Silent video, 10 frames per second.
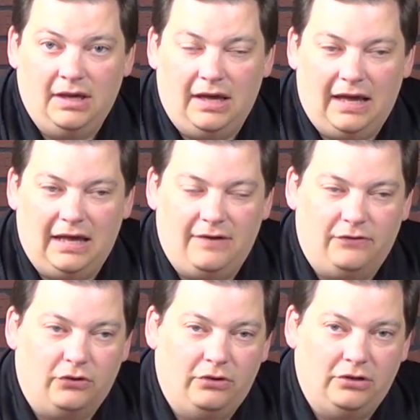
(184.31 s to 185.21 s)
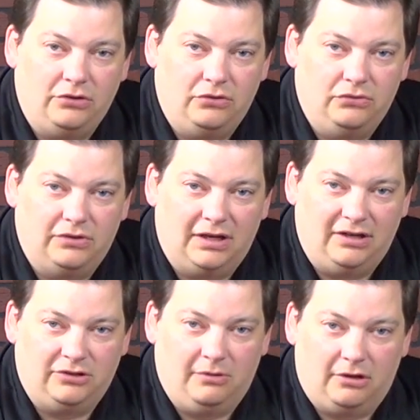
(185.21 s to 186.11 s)
And if you're going to use a
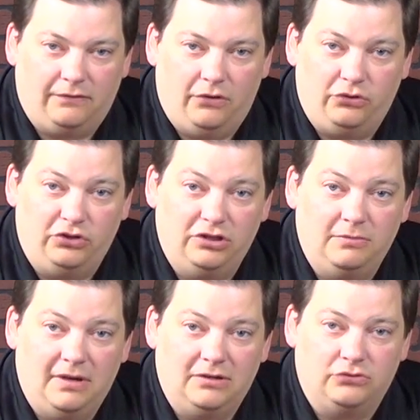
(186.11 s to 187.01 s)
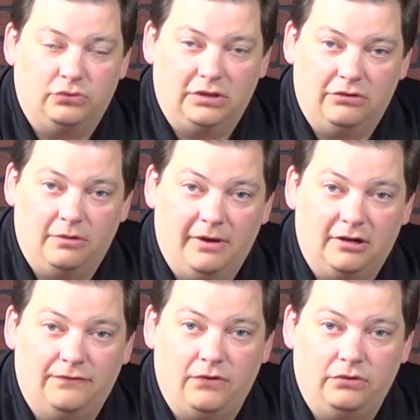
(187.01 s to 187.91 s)
condenser microphone, you need to make sure either the
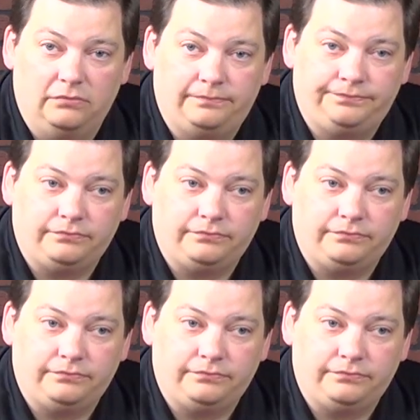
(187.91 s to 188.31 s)
microphone